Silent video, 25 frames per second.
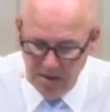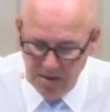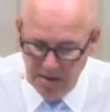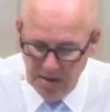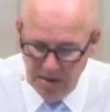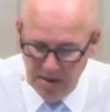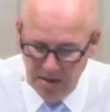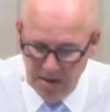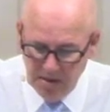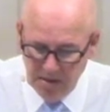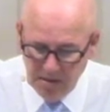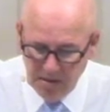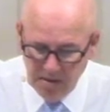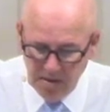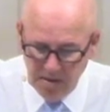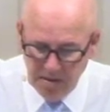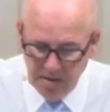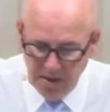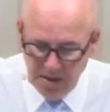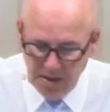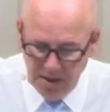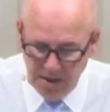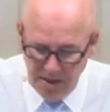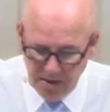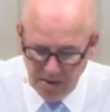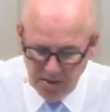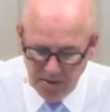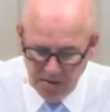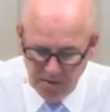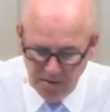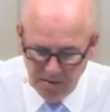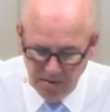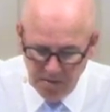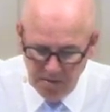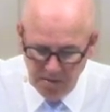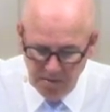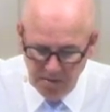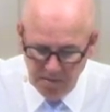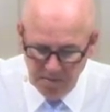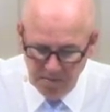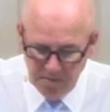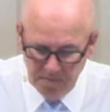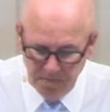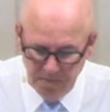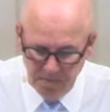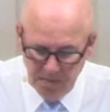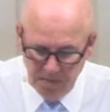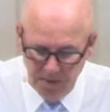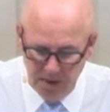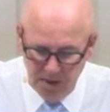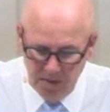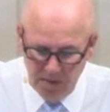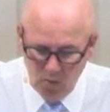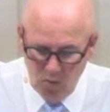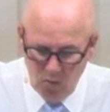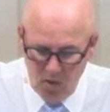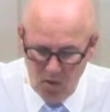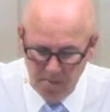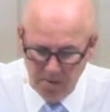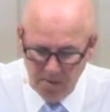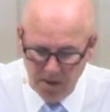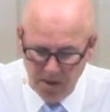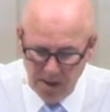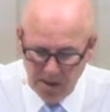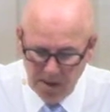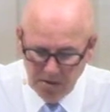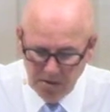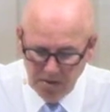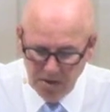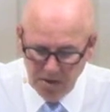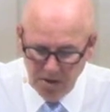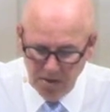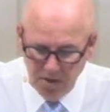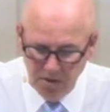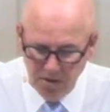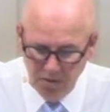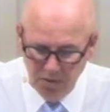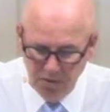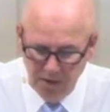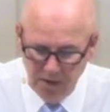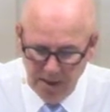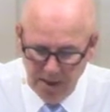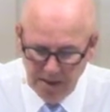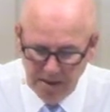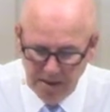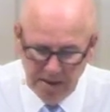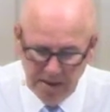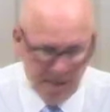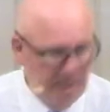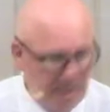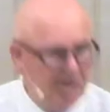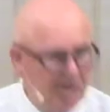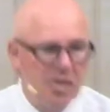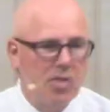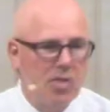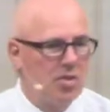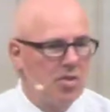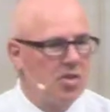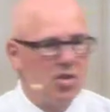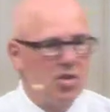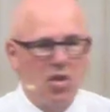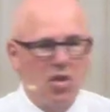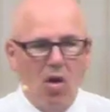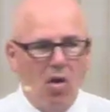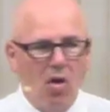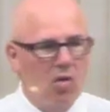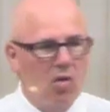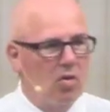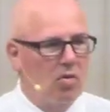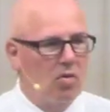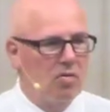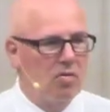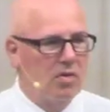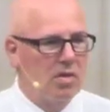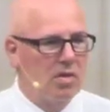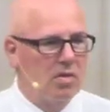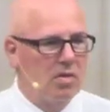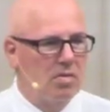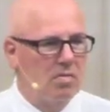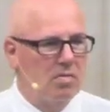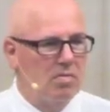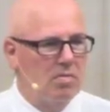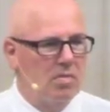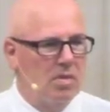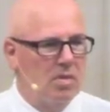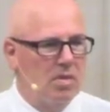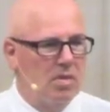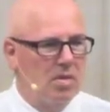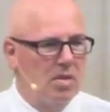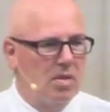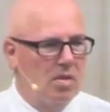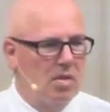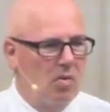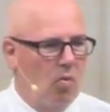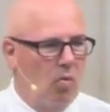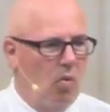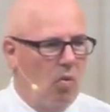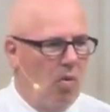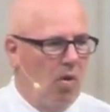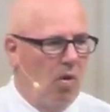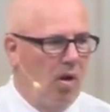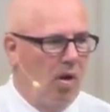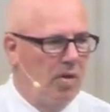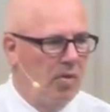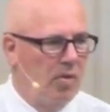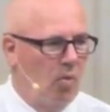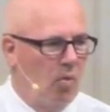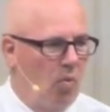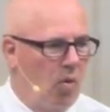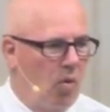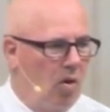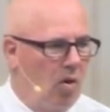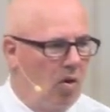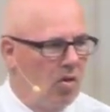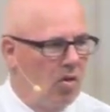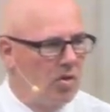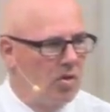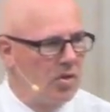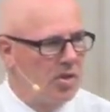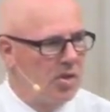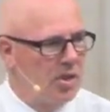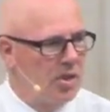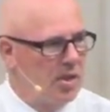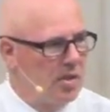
is the lizard. In warmer countries, you find lizards all over, on the walls